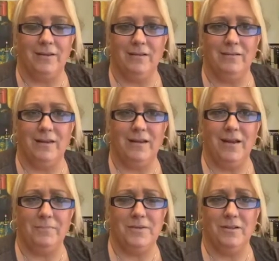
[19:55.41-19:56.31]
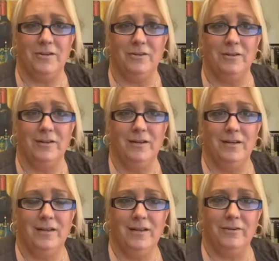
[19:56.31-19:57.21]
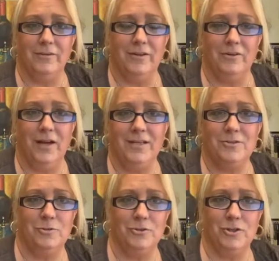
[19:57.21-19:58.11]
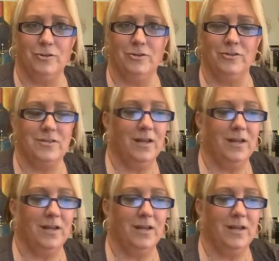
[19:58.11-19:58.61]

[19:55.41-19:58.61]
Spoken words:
that they kept a little little high school journals.